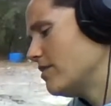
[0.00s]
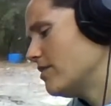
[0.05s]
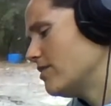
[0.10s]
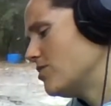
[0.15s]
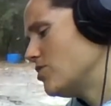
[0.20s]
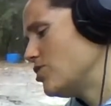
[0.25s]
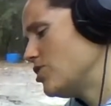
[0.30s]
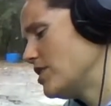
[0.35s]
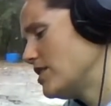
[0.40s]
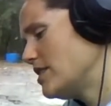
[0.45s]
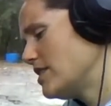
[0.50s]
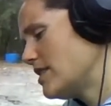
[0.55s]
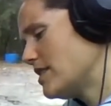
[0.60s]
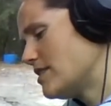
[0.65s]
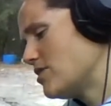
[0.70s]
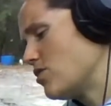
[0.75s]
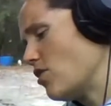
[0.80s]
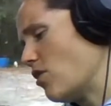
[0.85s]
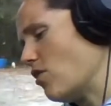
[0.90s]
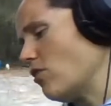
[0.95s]

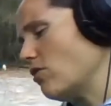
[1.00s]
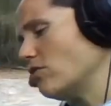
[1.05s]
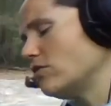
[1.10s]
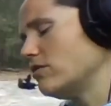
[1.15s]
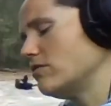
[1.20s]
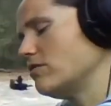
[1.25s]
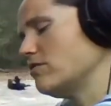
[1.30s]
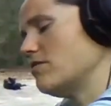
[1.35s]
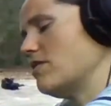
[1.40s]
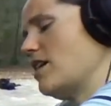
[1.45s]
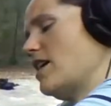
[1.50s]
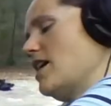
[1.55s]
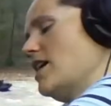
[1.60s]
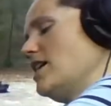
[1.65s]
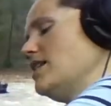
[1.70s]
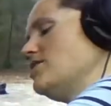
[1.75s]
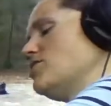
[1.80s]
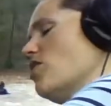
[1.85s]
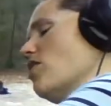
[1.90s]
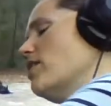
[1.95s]
Jesus
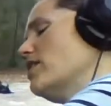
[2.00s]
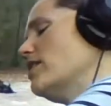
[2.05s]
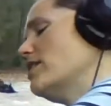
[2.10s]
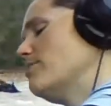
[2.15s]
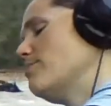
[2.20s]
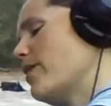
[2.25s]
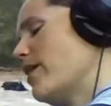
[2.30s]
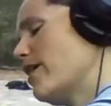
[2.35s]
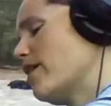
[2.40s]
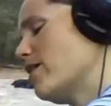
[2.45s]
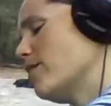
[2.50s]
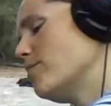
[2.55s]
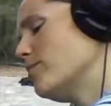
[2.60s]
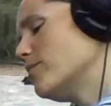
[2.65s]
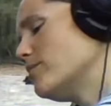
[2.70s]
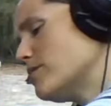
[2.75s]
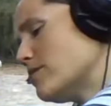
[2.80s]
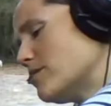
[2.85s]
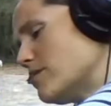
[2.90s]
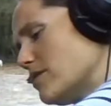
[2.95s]
he taught in
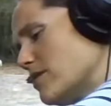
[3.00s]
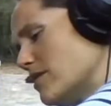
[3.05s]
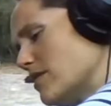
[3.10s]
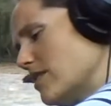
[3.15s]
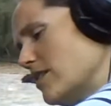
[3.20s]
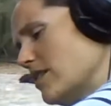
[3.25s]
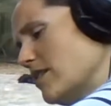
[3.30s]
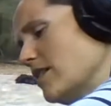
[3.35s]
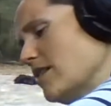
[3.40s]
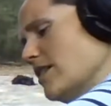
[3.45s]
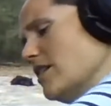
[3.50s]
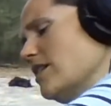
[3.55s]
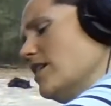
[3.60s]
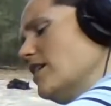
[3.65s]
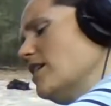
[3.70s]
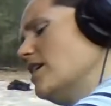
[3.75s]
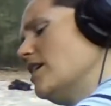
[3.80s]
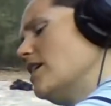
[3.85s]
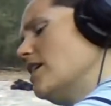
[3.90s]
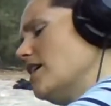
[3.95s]
parables
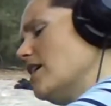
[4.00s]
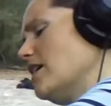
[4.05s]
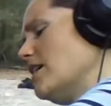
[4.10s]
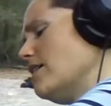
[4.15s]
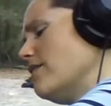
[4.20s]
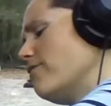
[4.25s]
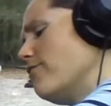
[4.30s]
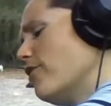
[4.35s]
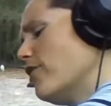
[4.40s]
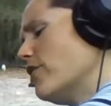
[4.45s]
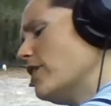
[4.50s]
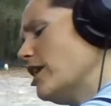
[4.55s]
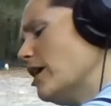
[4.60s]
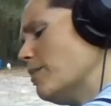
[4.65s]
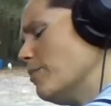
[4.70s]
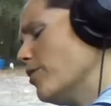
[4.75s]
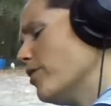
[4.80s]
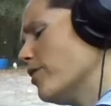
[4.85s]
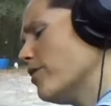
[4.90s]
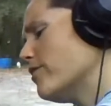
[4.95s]
for a
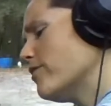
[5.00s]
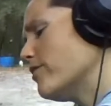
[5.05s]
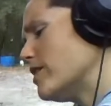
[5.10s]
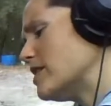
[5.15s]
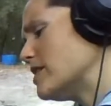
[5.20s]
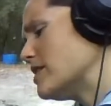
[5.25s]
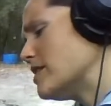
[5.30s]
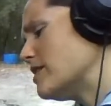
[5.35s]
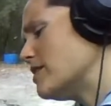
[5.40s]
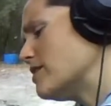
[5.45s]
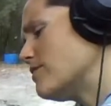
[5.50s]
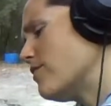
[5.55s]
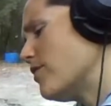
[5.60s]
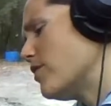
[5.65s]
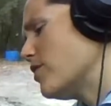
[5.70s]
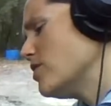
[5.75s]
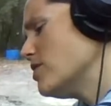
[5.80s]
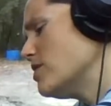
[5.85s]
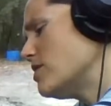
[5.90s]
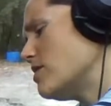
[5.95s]
number of reasons.
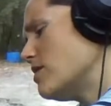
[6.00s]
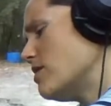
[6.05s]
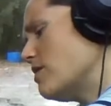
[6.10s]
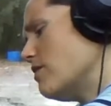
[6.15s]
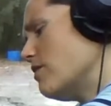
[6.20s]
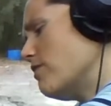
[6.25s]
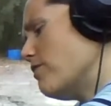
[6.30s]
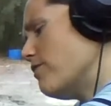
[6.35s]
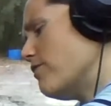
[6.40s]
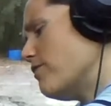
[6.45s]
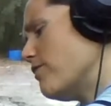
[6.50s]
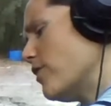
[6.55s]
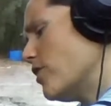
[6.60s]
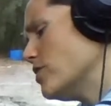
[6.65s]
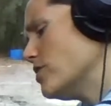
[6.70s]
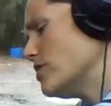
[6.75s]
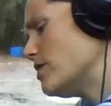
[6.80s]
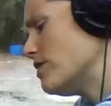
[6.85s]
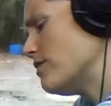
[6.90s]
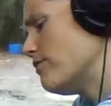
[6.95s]
First
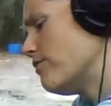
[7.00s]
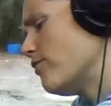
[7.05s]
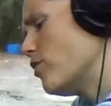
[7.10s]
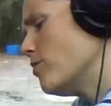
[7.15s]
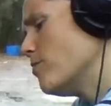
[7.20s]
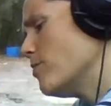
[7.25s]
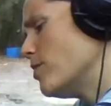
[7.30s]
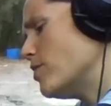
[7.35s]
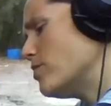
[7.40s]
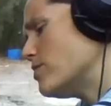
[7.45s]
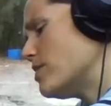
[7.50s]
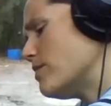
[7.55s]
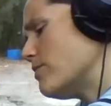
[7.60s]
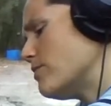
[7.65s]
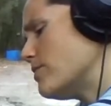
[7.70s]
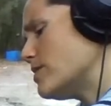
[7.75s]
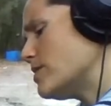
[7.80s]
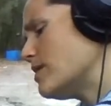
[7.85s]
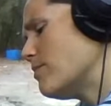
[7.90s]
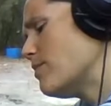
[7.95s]
and foremost, it
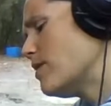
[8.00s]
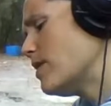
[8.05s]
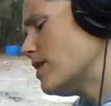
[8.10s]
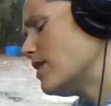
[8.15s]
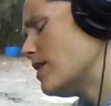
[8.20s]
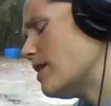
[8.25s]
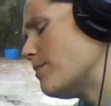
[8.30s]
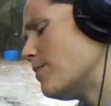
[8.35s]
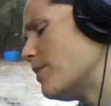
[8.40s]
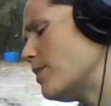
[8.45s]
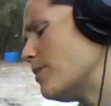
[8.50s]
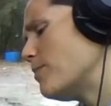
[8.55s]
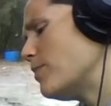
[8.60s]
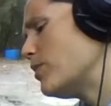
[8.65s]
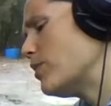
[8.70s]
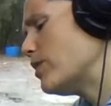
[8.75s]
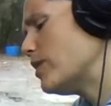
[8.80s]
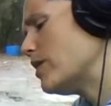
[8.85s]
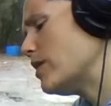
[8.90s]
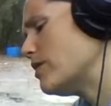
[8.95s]
was something that people
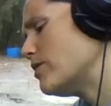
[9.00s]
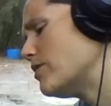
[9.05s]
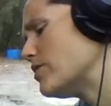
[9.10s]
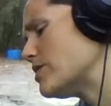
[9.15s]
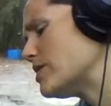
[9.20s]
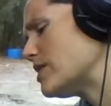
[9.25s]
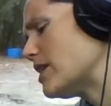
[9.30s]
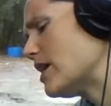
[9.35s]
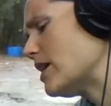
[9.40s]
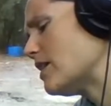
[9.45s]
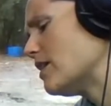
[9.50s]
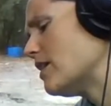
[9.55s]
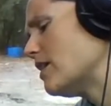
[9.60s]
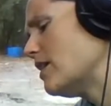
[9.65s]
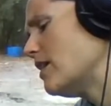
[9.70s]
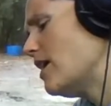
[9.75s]
could understand.